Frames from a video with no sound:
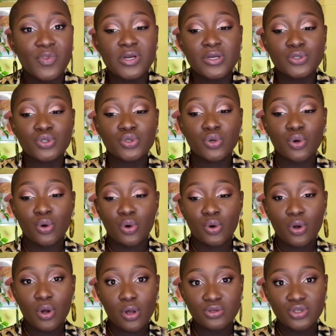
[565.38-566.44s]
So
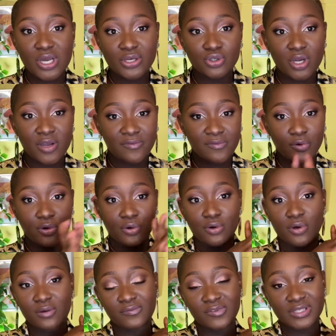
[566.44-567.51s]
also I'll show a photo
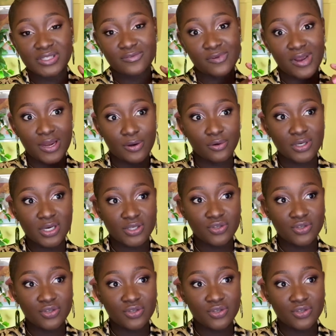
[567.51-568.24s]
of it right on the